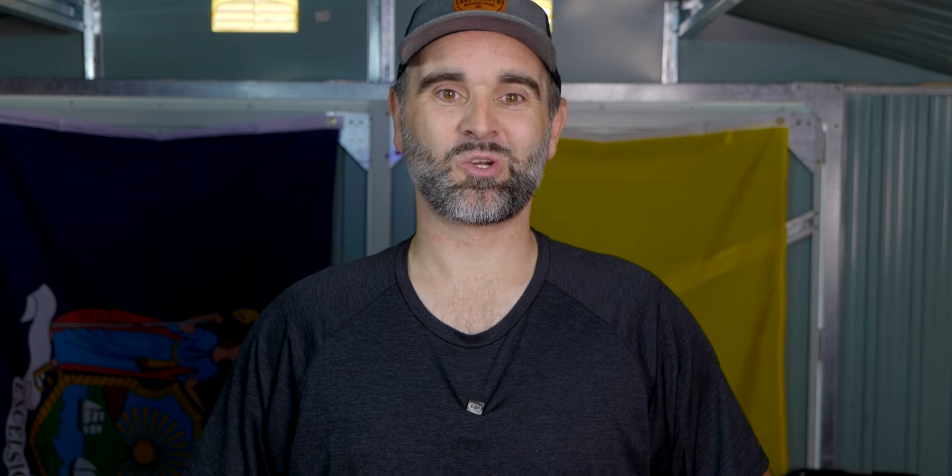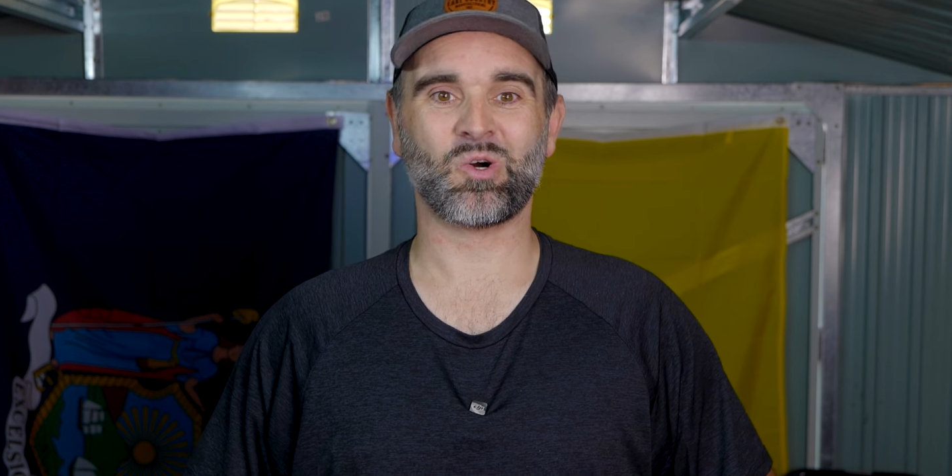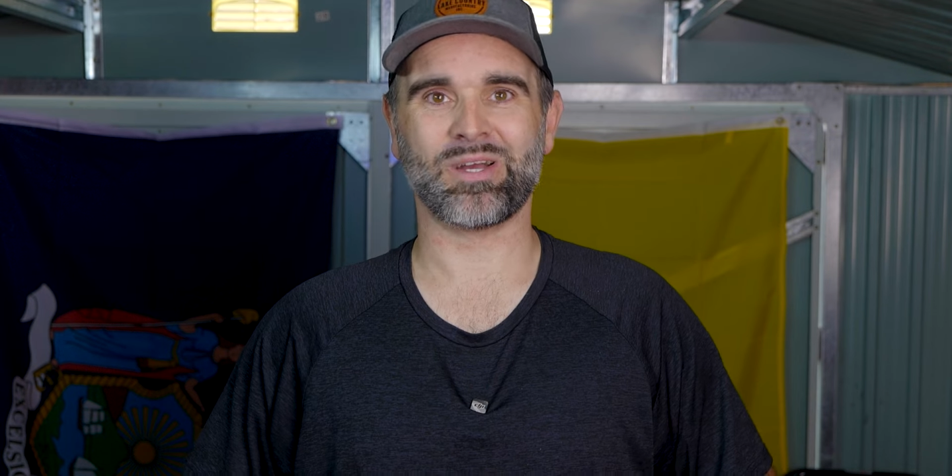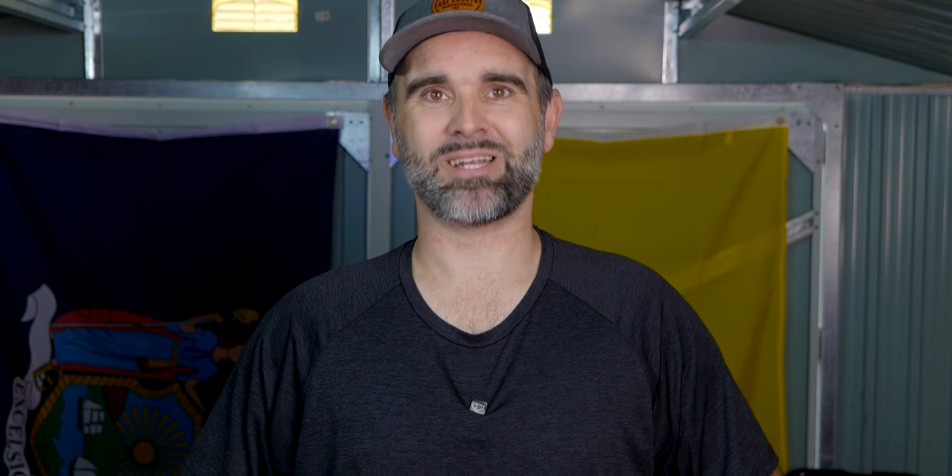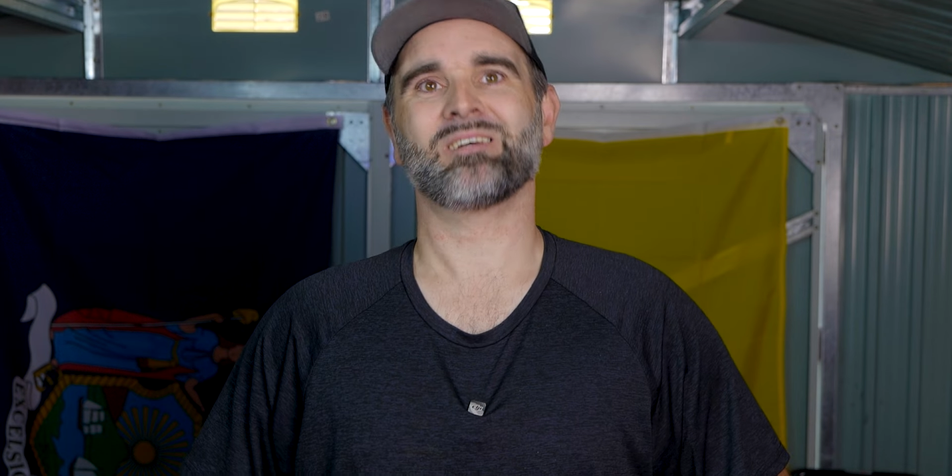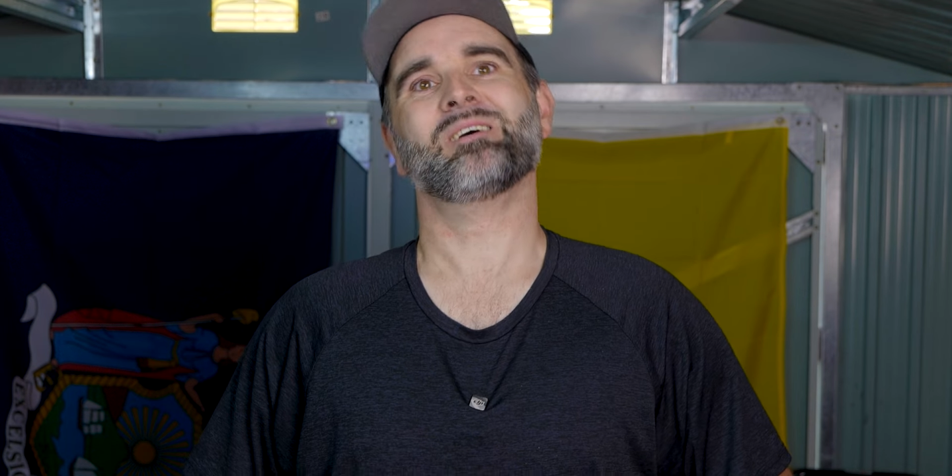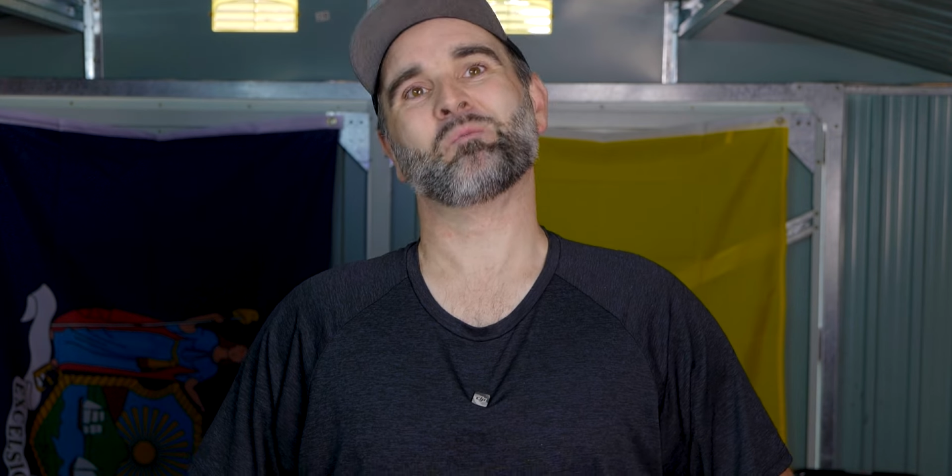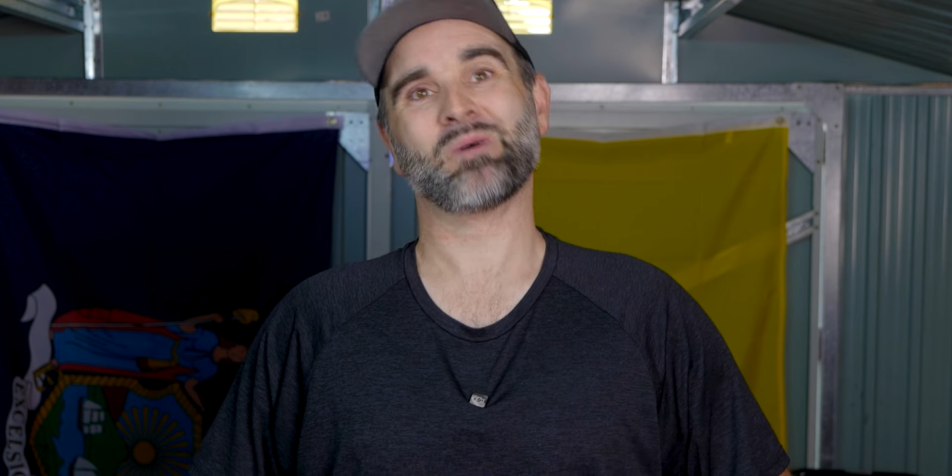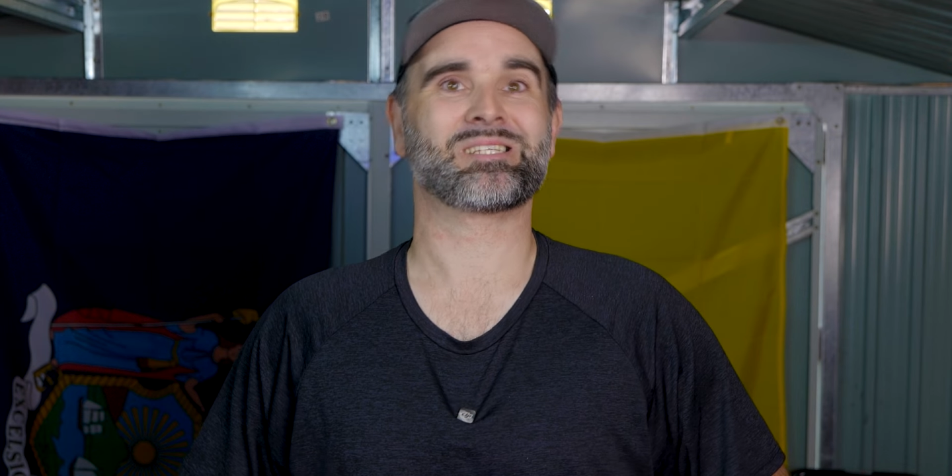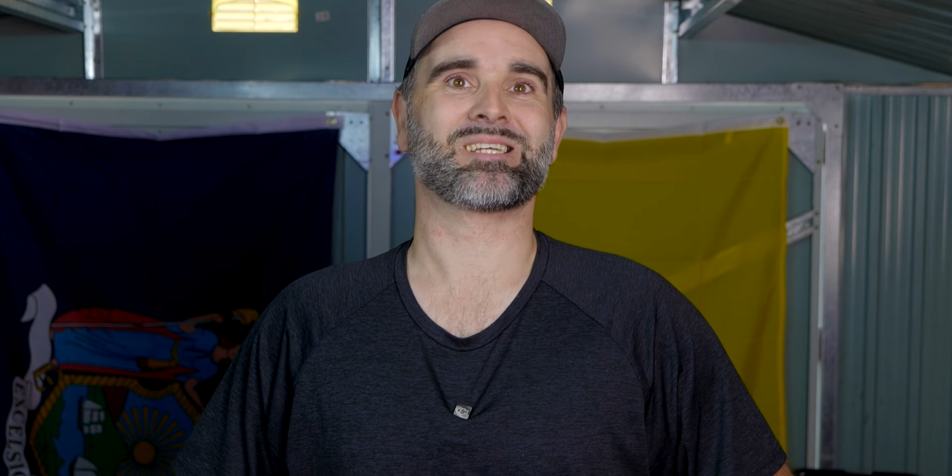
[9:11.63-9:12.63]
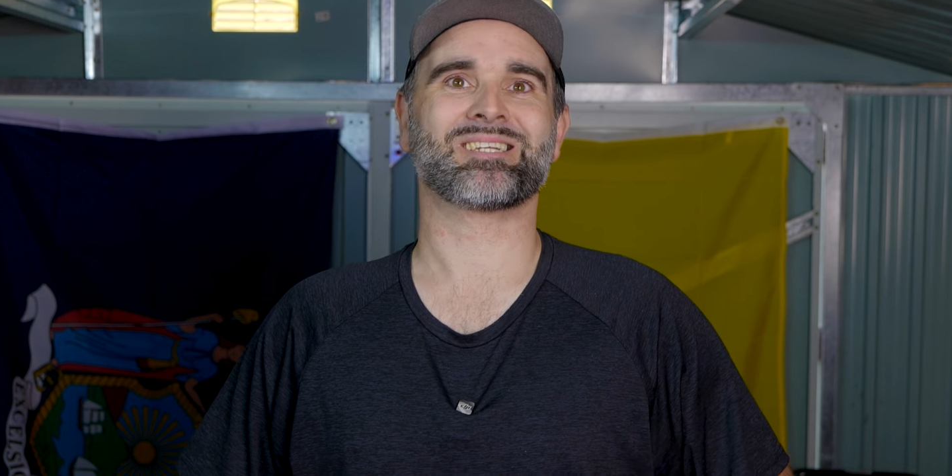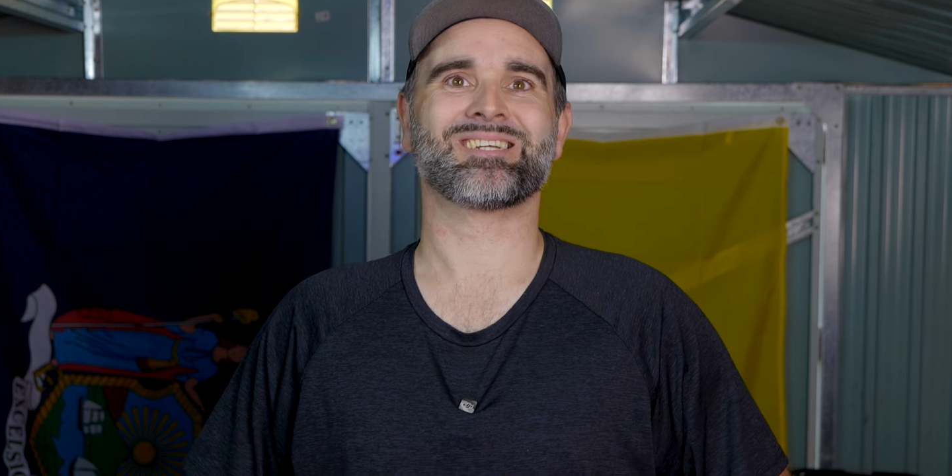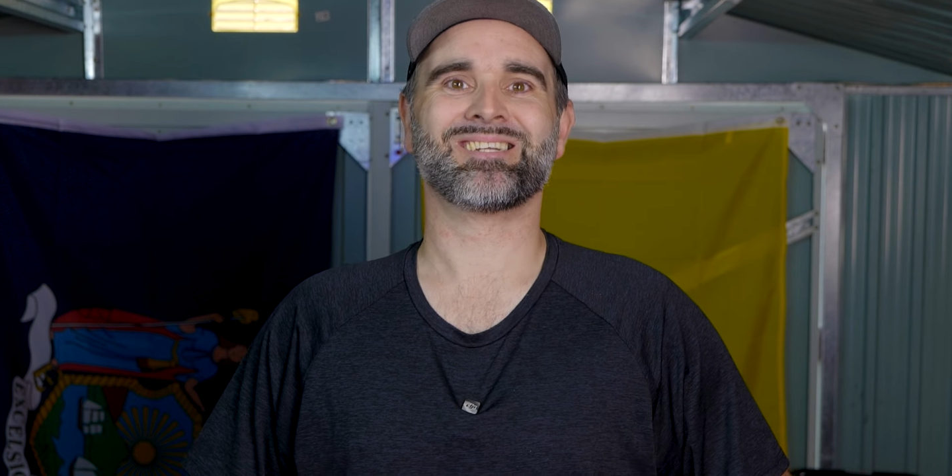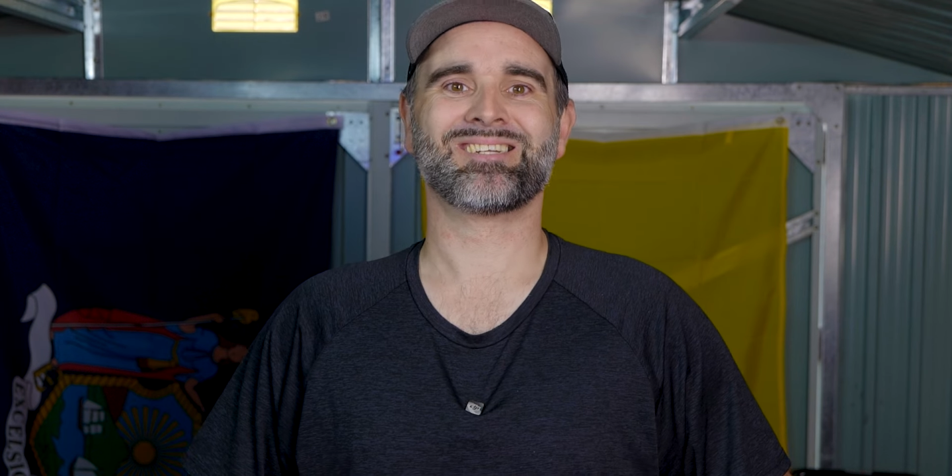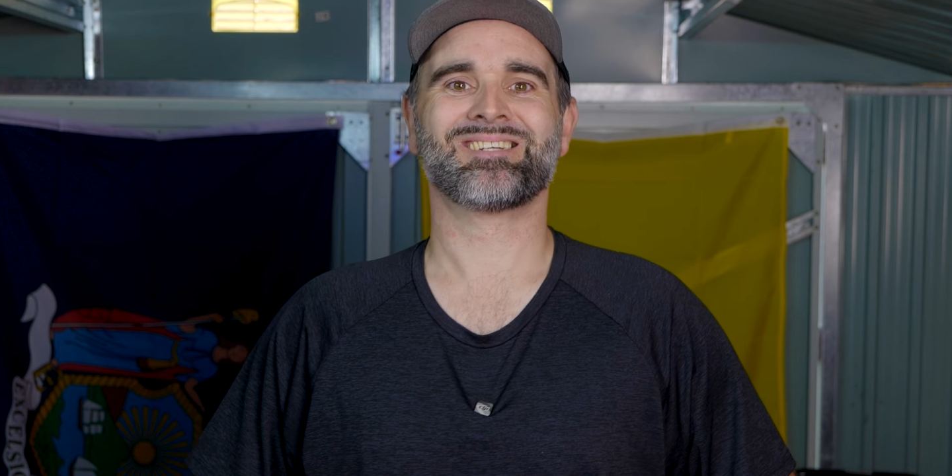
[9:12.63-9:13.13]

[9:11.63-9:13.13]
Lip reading: cutting and wet sanding.